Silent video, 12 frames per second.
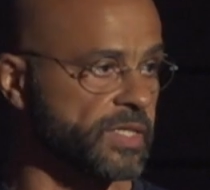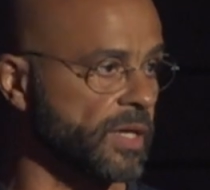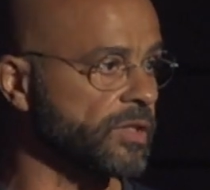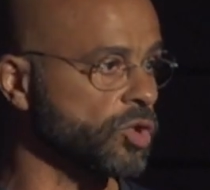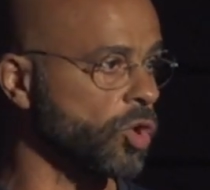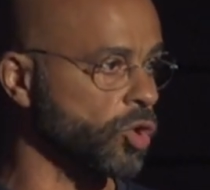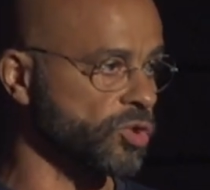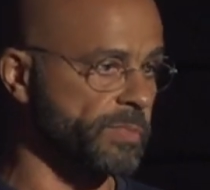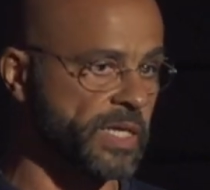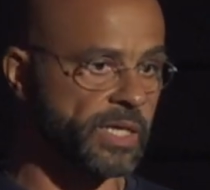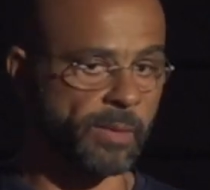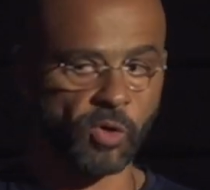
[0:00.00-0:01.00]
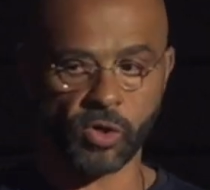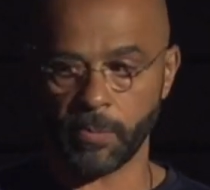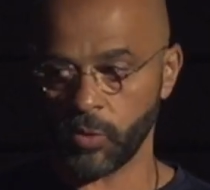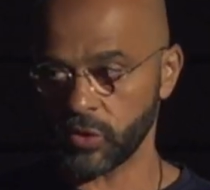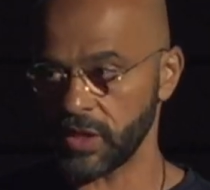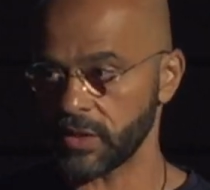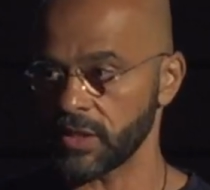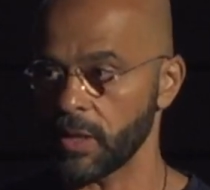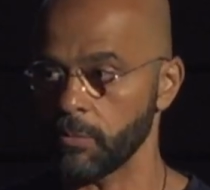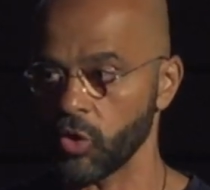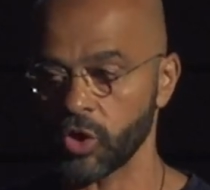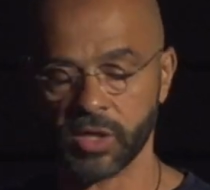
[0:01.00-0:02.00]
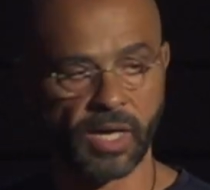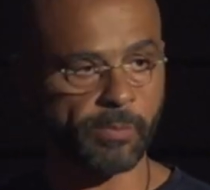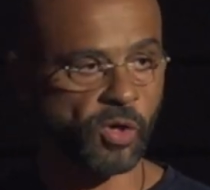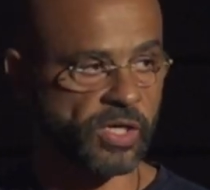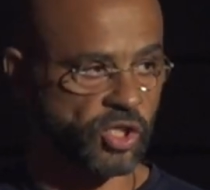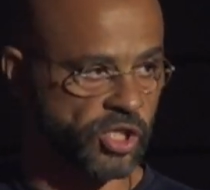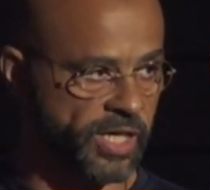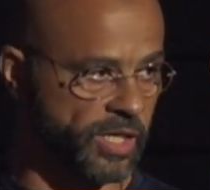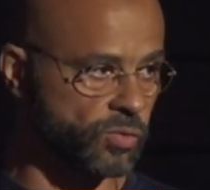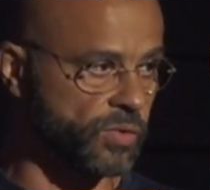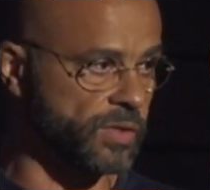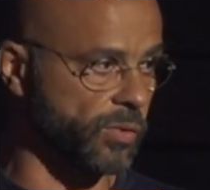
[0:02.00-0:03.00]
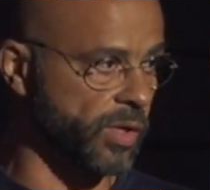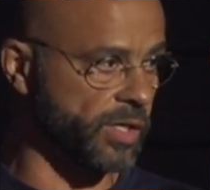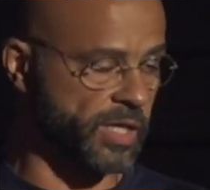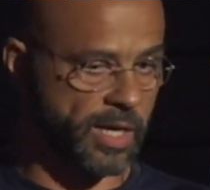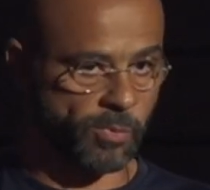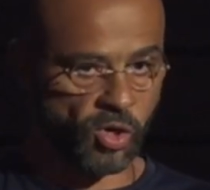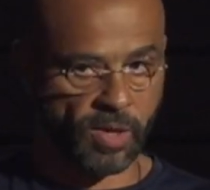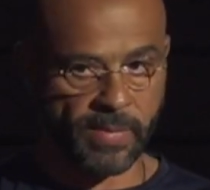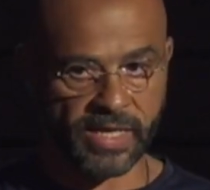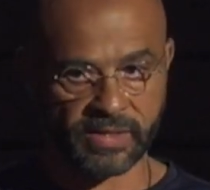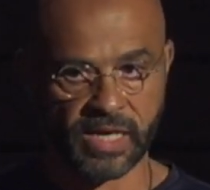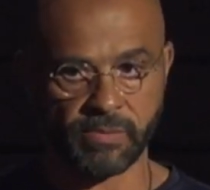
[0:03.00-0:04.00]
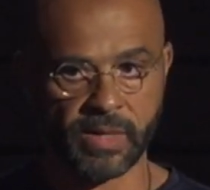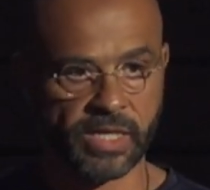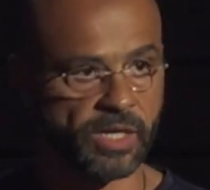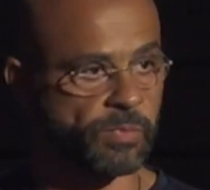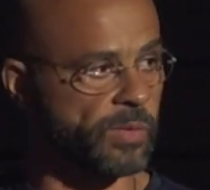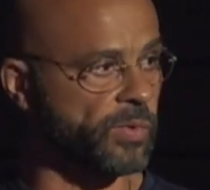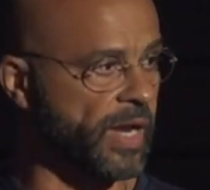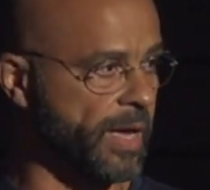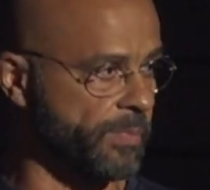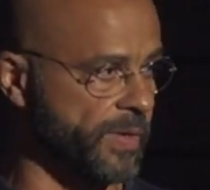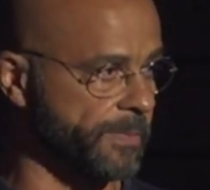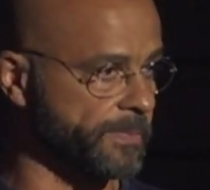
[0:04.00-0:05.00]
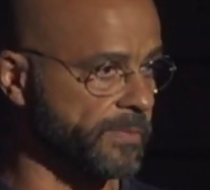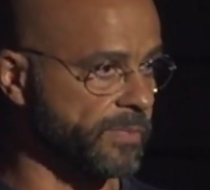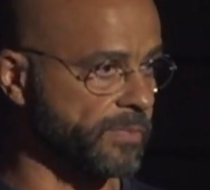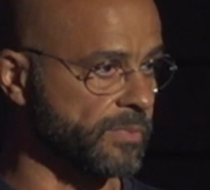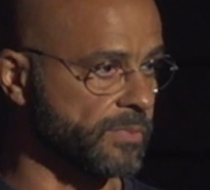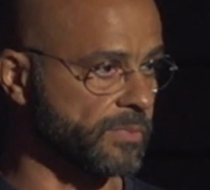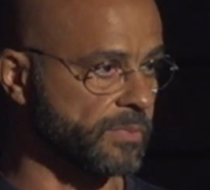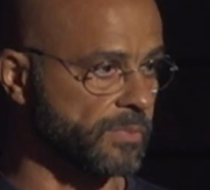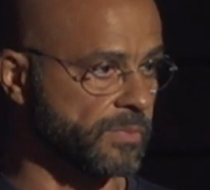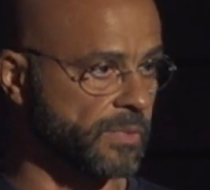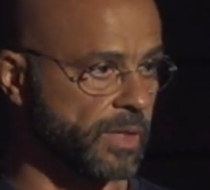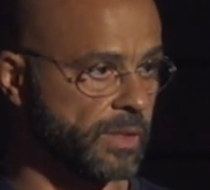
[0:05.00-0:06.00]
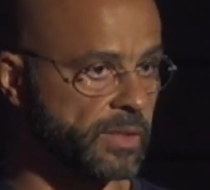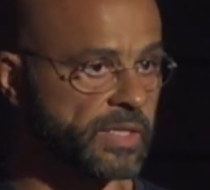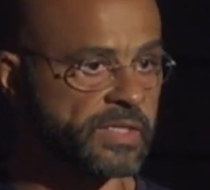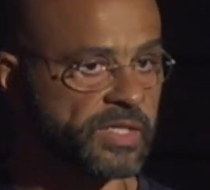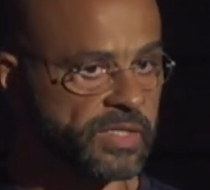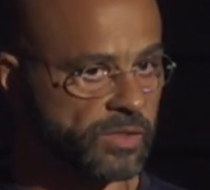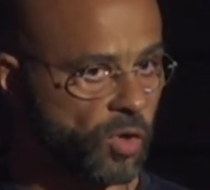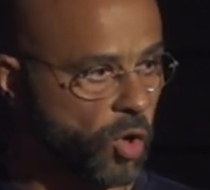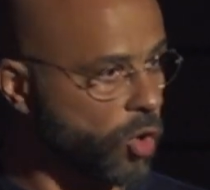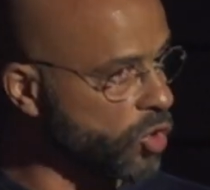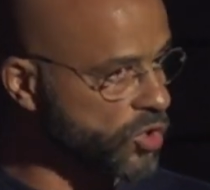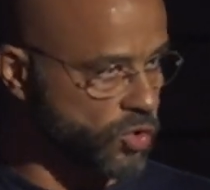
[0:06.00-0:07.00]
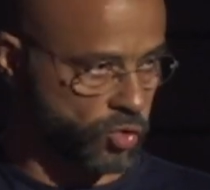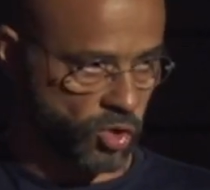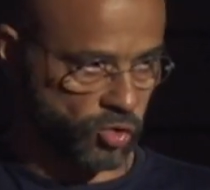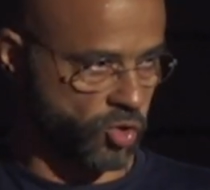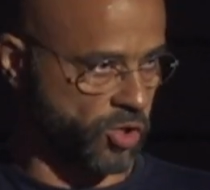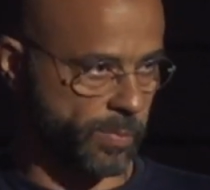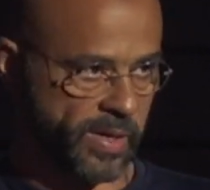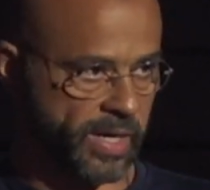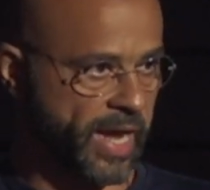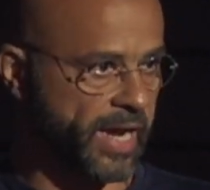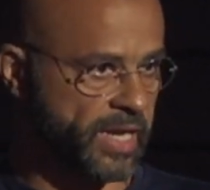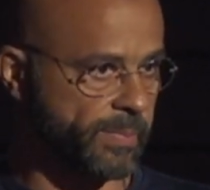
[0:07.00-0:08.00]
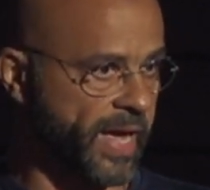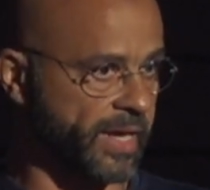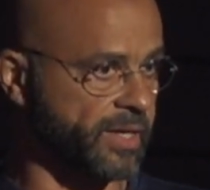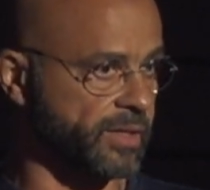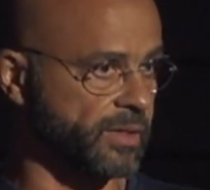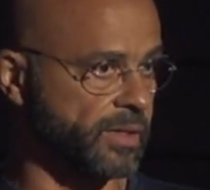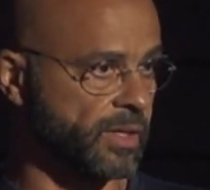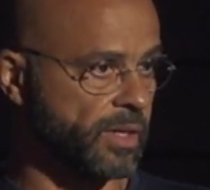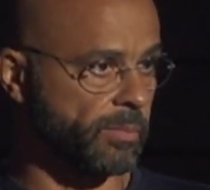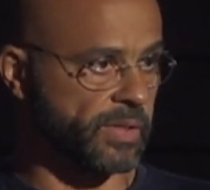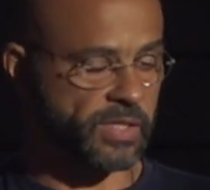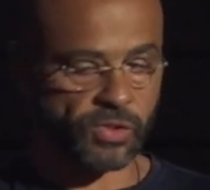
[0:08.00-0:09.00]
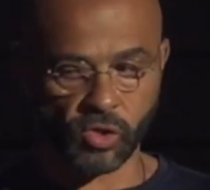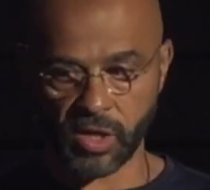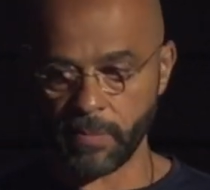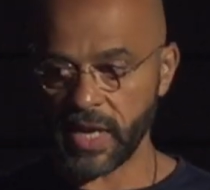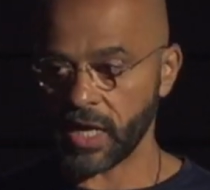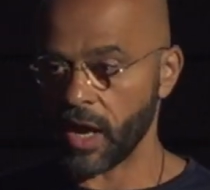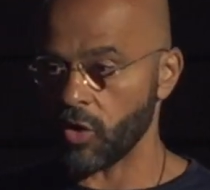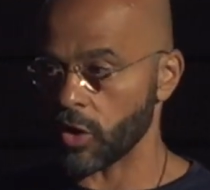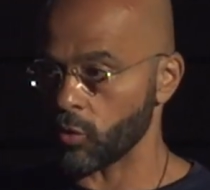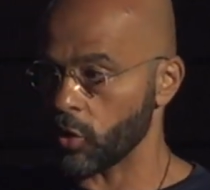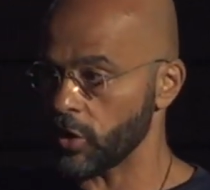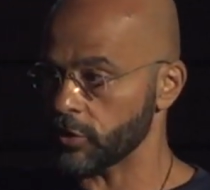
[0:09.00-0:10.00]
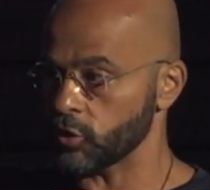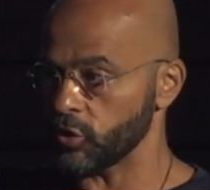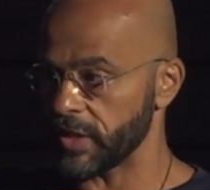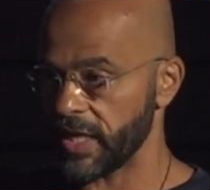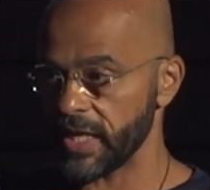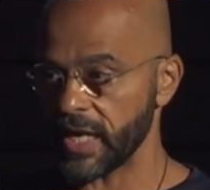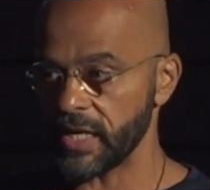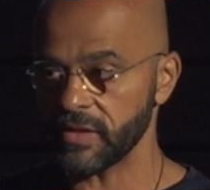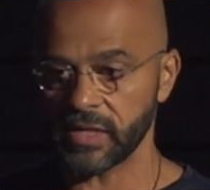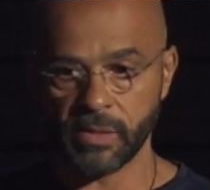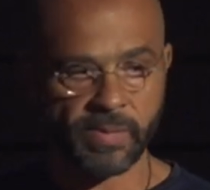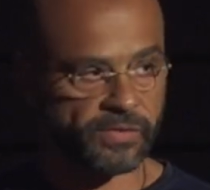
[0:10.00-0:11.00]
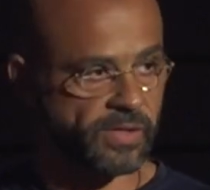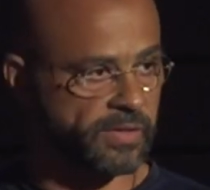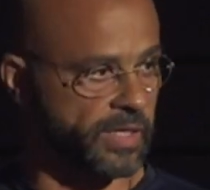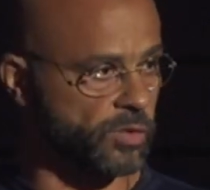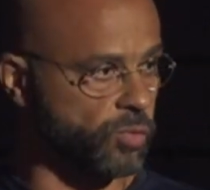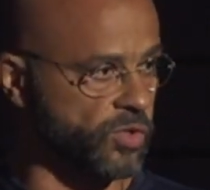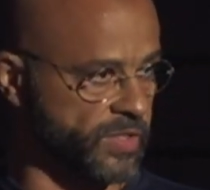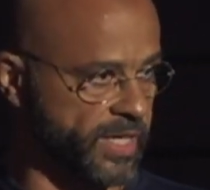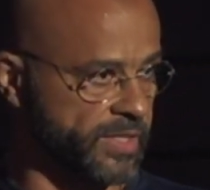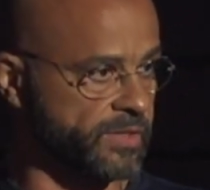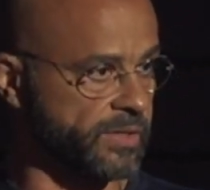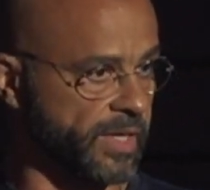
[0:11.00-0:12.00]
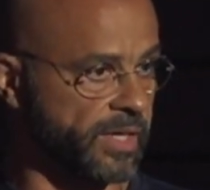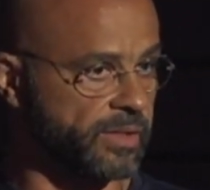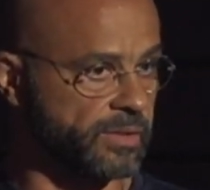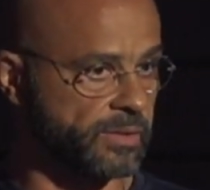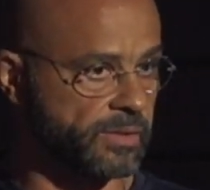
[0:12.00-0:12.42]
son taught me, I'm going to put it in a book, I'm going to share it with the world, and I'm going to make 10 million people happy. This is also not going to bring Ali back, but it's going to make our world today a little better than it was yesterday.